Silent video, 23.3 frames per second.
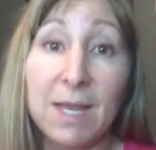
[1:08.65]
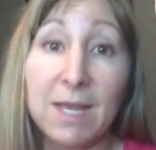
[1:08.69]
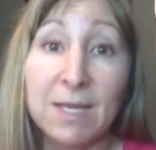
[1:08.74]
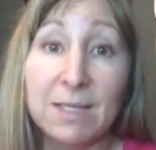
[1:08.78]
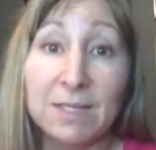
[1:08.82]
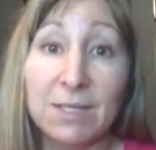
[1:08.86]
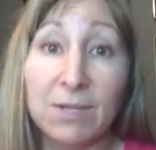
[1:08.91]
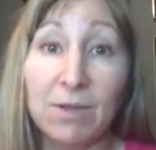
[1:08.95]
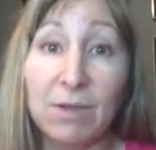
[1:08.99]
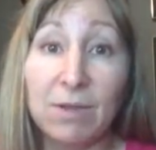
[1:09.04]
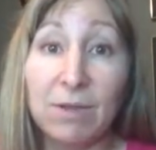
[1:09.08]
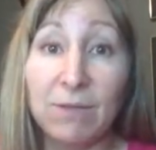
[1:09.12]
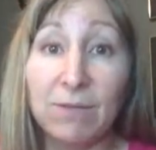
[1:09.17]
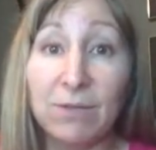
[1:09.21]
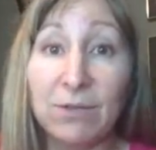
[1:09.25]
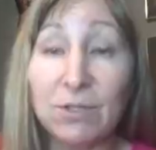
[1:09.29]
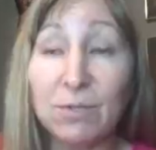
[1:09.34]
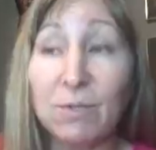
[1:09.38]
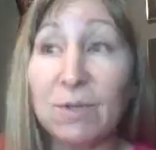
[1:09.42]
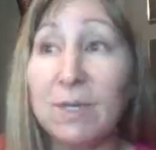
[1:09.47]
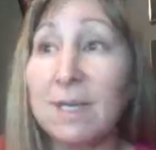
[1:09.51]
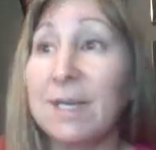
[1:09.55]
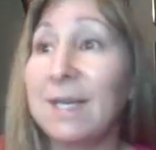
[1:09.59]
So, the
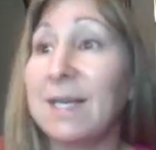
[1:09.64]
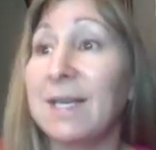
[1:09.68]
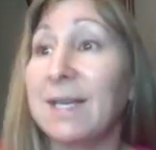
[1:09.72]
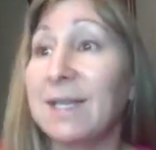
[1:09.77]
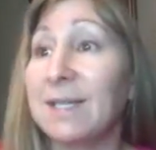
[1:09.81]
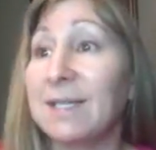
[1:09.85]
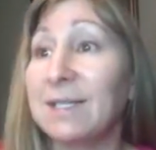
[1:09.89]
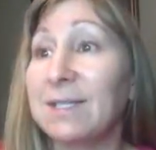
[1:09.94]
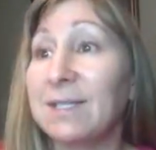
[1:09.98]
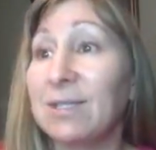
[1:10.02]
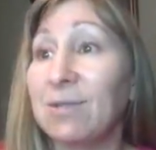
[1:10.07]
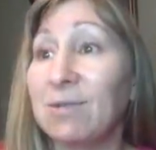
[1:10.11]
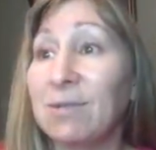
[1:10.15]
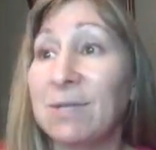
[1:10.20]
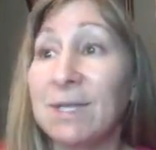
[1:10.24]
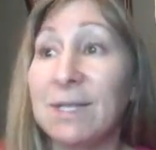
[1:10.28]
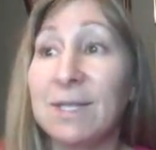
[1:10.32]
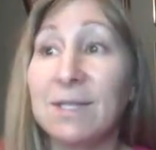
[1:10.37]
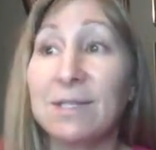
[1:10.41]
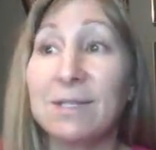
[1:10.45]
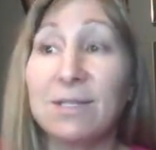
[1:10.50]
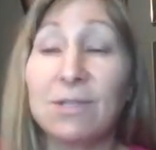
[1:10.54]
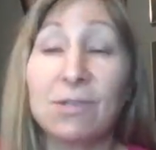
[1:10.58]
first one is you
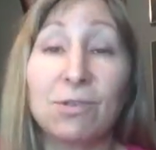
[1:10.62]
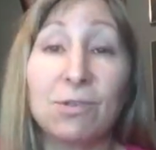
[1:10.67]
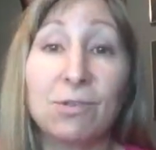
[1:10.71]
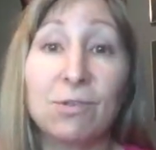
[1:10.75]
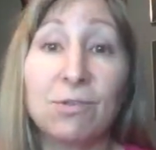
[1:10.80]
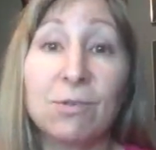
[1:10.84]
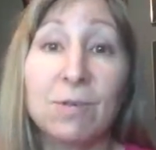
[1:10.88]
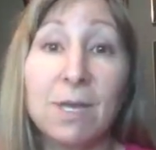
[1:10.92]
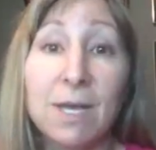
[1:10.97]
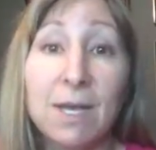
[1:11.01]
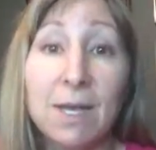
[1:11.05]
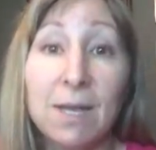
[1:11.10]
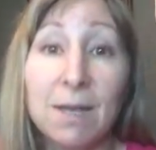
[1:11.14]
need to